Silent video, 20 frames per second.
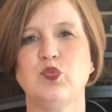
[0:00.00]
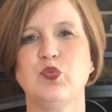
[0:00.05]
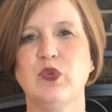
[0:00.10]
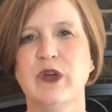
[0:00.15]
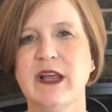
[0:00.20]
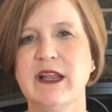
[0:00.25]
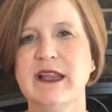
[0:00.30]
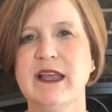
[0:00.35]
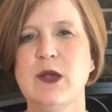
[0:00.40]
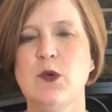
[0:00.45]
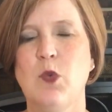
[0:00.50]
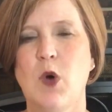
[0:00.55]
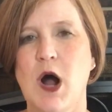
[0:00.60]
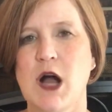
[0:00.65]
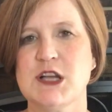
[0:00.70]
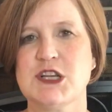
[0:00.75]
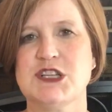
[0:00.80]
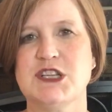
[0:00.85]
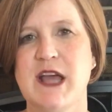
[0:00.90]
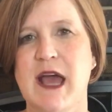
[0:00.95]
really
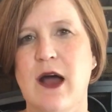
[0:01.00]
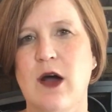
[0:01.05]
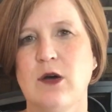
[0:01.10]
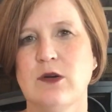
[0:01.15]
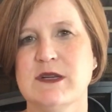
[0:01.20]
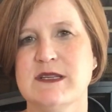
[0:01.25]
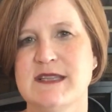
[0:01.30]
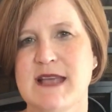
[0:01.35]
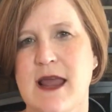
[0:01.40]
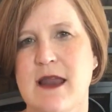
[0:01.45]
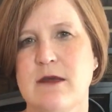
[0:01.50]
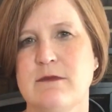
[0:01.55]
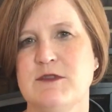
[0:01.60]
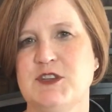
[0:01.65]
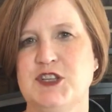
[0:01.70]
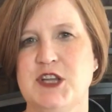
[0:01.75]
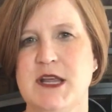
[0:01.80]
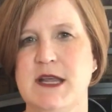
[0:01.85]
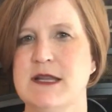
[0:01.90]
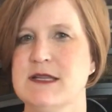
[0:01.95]
washed out denim
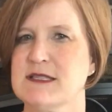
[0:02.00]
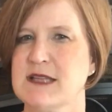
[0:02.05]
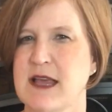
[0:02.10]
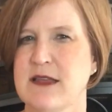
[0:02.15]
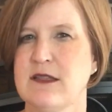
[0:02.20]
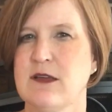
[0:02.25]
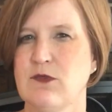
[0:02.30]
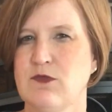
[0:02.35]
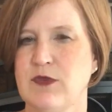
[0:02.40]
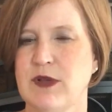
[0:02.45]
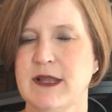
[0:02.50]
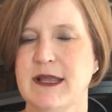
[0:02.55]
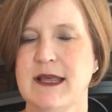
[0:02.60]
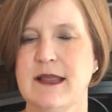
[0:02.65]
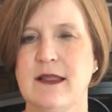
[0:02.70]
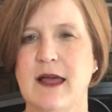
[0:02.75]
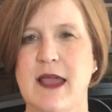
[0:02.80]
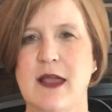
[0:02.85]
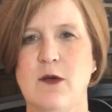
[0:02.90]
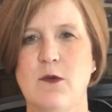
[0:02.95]
jeans, like the
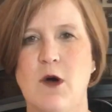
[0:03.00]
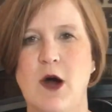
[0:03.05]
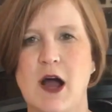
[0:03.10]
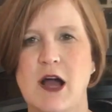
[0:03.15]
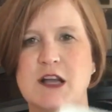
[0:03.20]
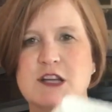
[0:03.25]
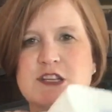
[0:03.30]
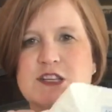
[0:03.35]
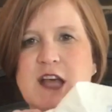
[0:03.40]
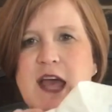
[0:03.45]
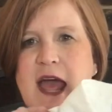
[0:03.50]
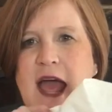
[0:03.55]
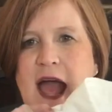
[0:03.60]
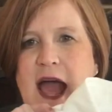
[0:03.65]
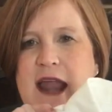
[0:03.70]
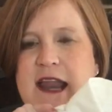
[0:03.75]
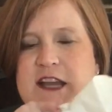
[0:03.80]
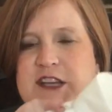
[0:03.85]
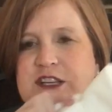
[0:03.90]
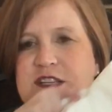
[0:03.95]
really light wash.
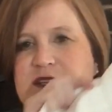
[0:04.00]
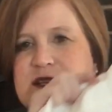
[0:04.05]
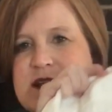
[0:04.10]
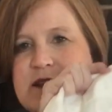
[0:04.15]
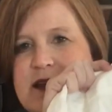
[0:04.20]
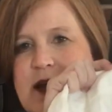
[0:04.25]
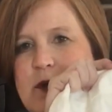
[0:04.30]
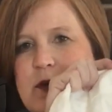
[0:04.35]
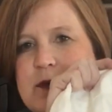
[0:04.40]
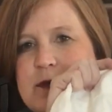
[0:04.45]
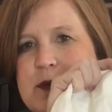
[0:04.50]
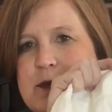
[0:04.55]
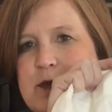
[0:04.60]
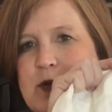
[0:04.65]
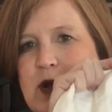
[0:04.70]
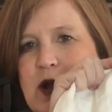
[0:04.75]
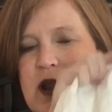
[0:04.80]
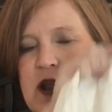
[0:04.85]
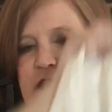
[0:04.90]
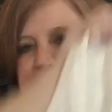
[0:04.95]
And I just think that would be
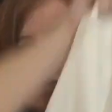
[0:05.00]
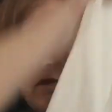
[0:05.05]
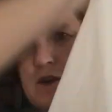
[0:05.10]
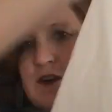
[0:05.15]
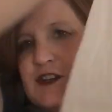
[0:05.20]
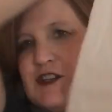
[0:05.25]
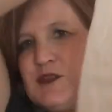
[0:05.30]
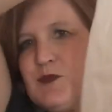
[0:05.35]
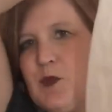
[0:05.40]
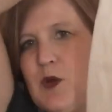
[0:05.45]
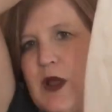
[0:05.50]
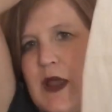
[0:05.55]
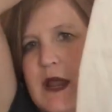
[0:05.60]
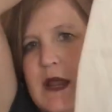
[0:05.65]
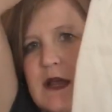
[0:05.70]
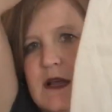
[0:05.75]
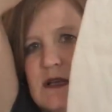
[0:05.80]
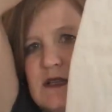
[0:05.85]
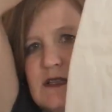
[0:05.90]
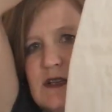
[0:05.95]
pretty for
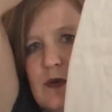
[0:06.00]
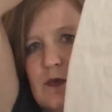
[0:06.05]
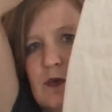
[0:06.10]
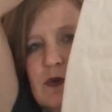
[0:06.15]
spring. So